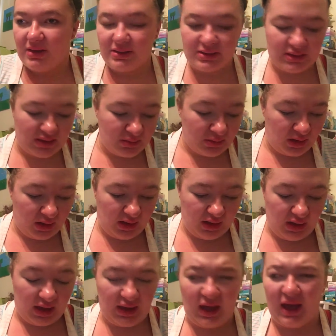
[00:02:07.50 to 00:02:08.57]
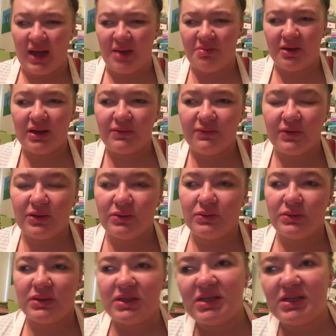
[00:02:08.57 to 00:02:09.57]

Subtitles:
This is my iPod phone.